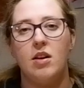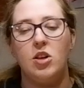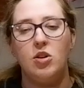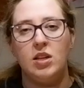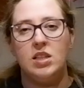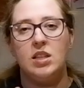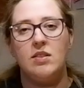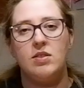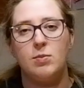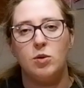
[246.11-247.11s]
You need to
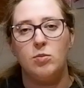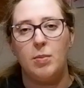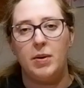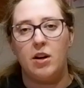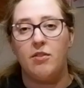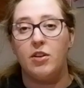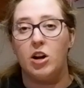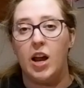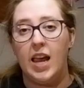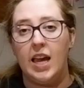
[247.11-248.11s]
leave some room up here for
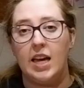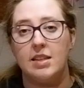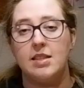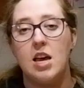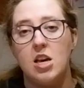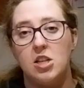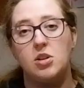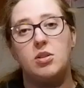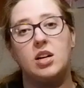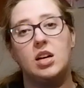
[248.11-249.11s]
your hands.
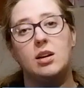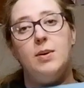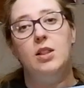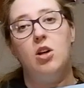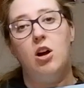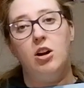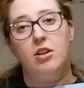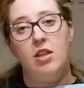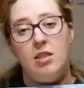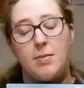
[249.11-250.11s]
So they're going to be
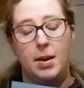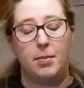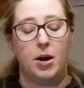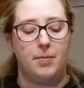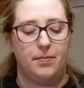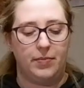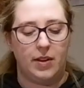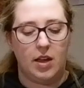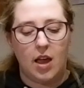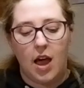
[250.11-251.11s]
longer than the paper.
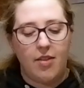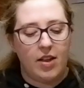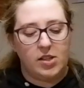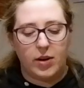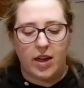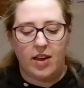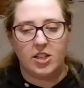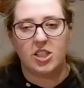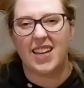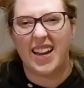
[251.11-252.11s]
And that's okay.
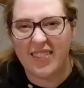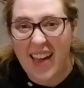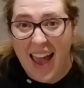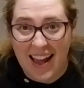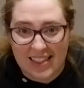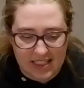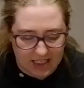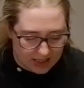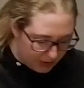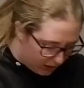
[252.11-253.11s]
That just kind of adds
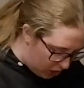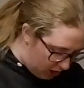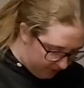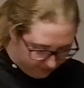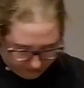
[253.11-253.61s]
to the picture.